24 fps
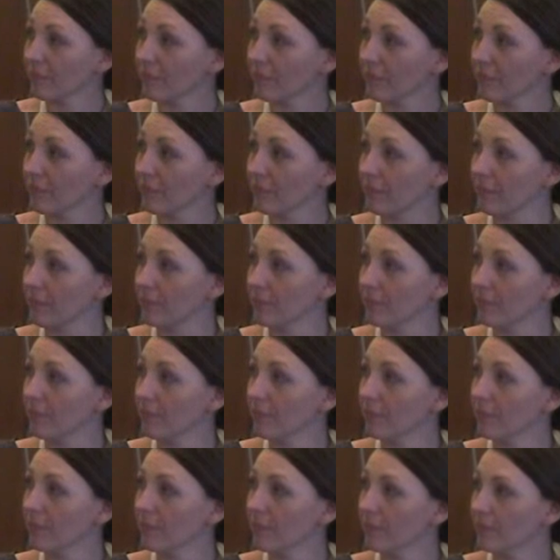
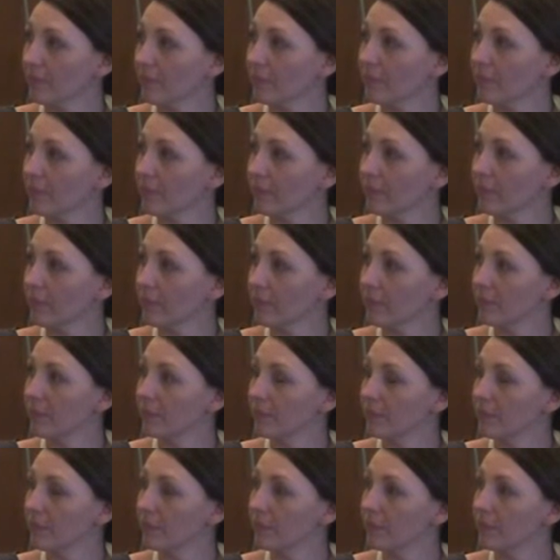
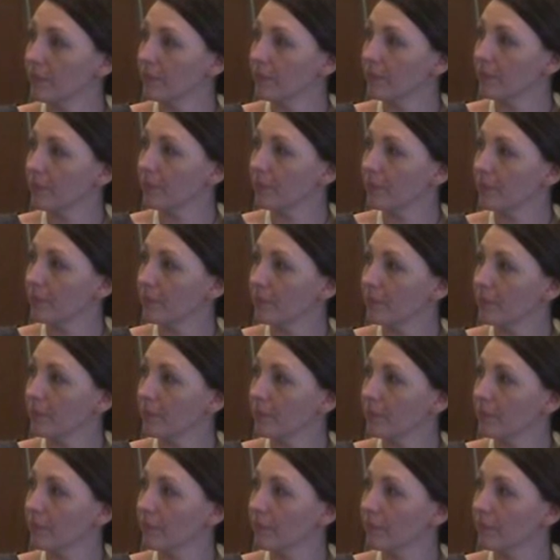
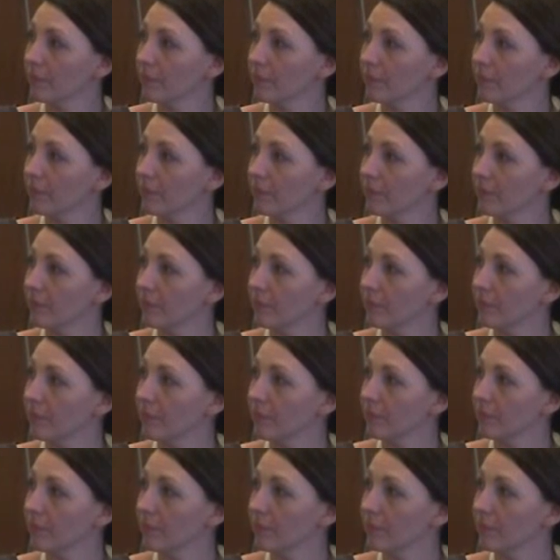
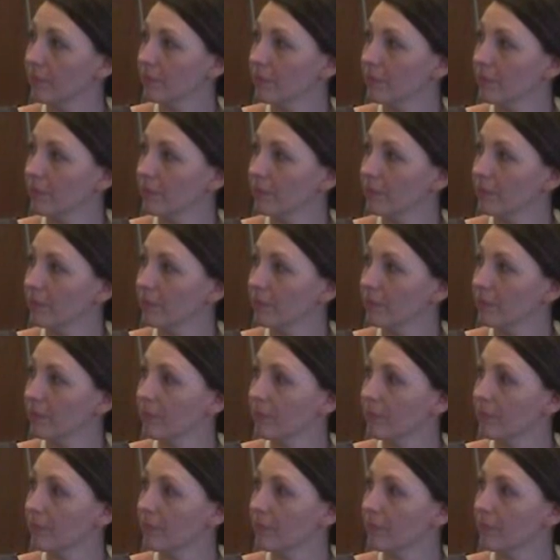
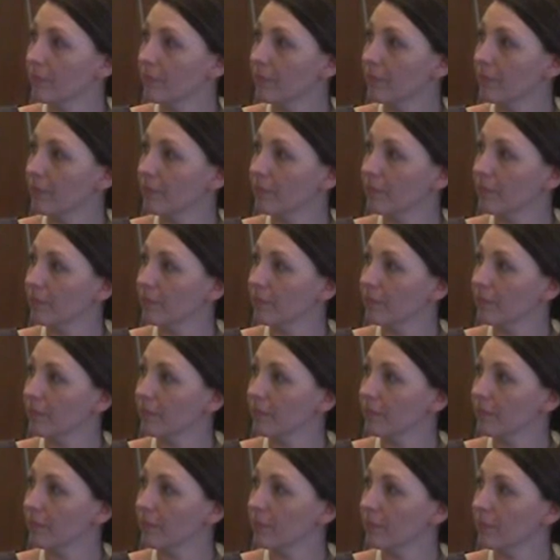
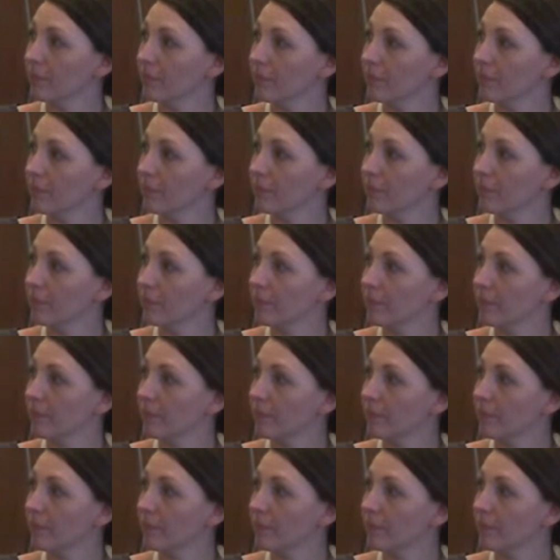(not speaking)